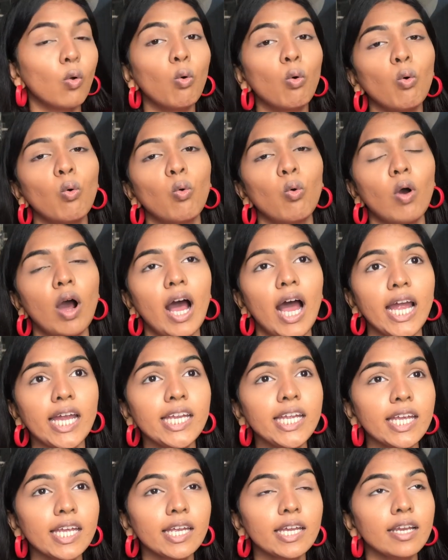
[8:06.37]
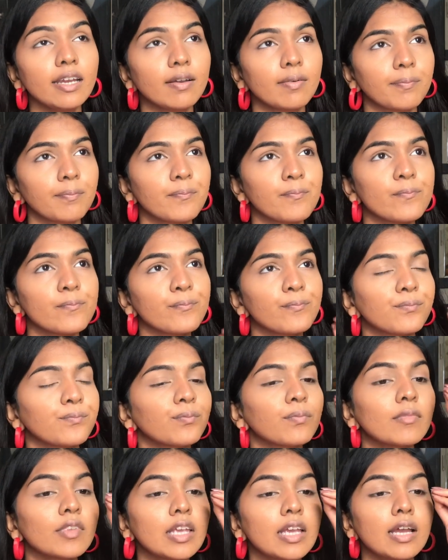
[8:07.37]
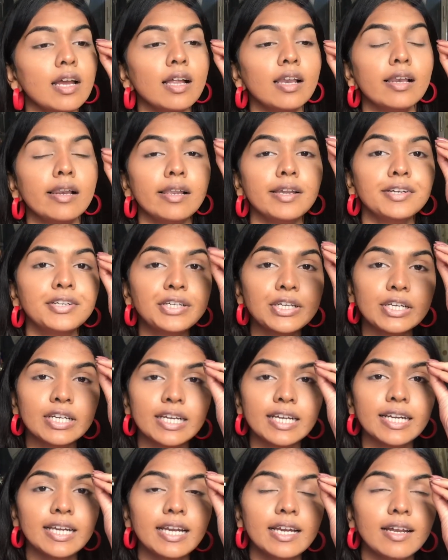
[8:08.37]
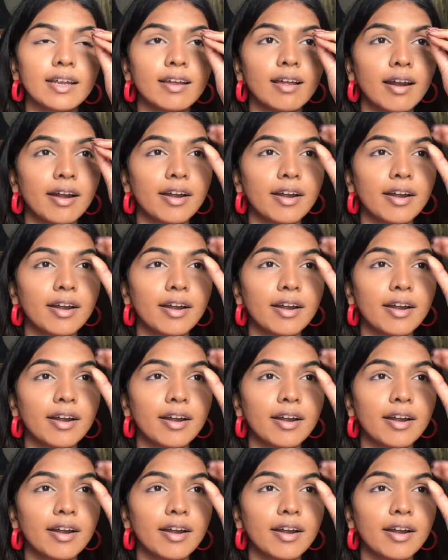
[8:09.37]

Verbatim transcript: Oh, I can literally